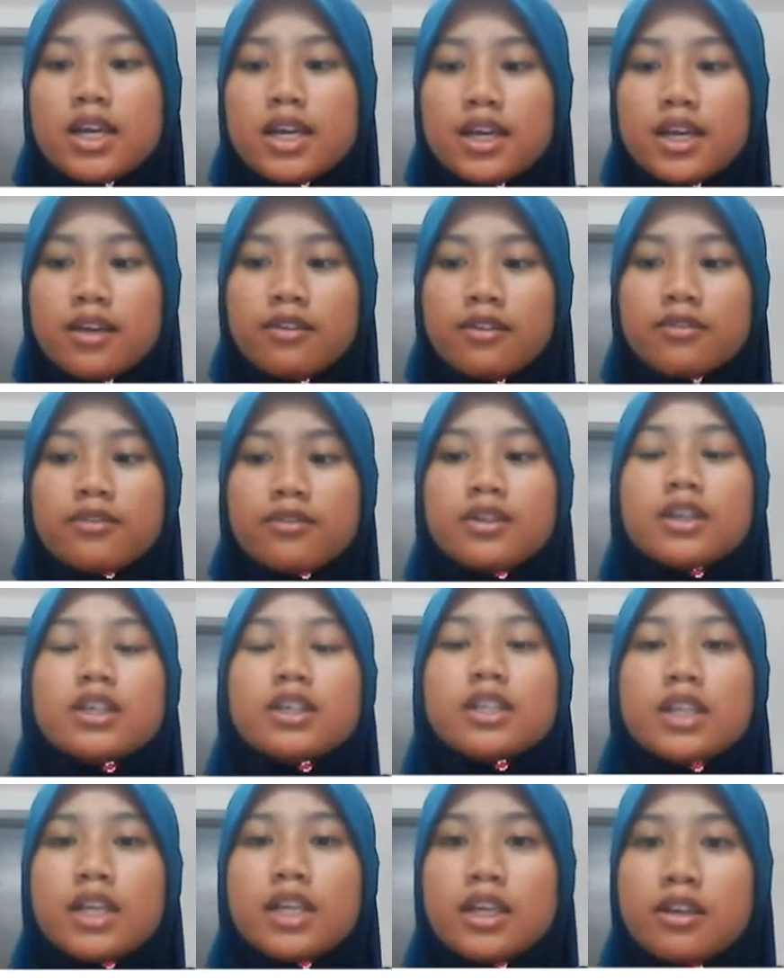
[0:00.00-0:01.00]
if
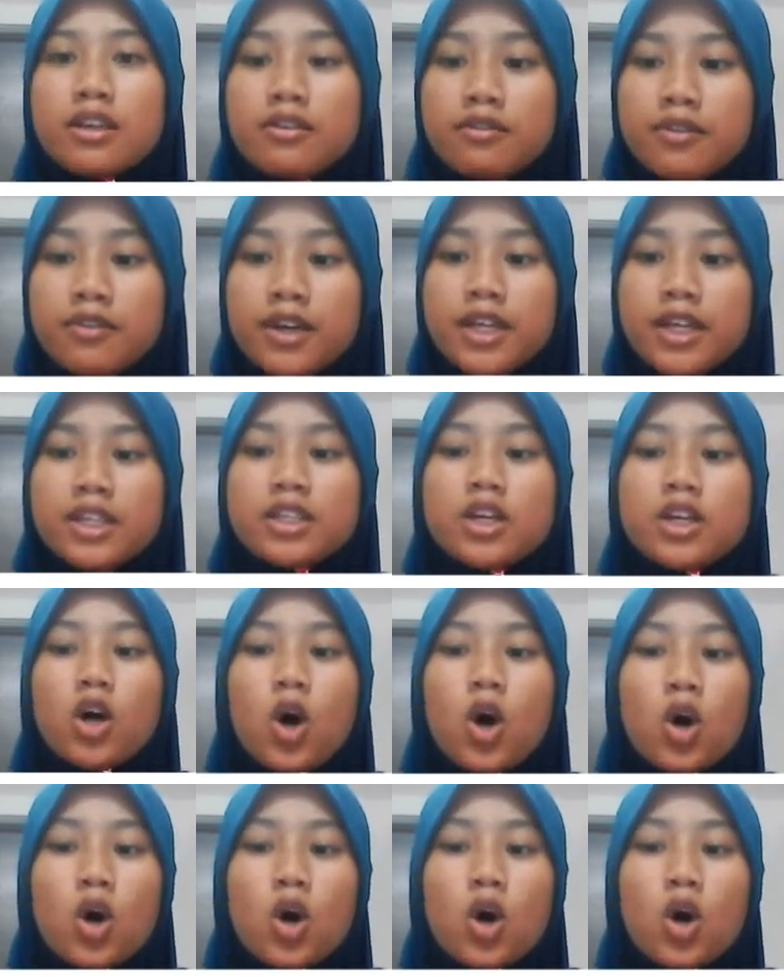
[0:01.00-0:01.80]
the event